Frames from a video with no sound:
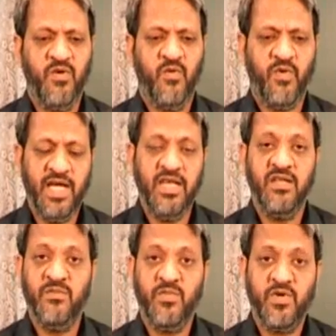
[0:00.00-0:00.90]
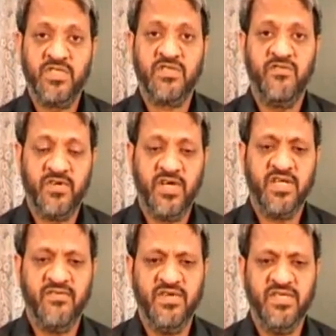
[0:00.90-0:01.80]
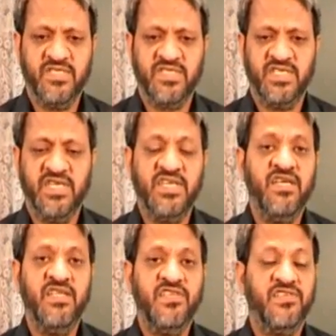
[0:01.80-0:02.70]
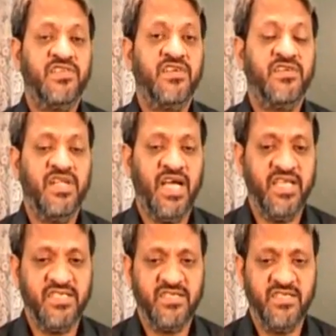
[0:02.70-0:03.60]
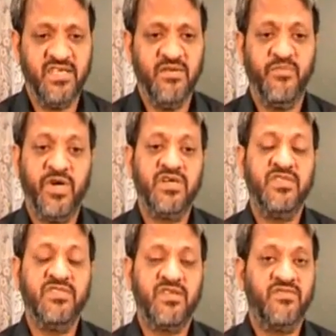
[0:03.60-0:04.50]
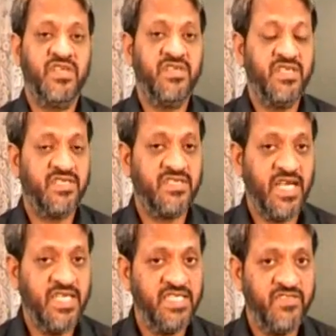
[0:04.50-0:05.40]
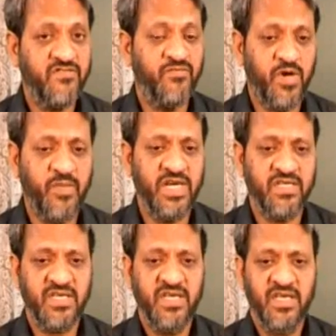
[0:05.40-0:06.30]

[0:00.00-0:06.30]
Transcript: While most photographers certainly recognize the importance of the decisive moment,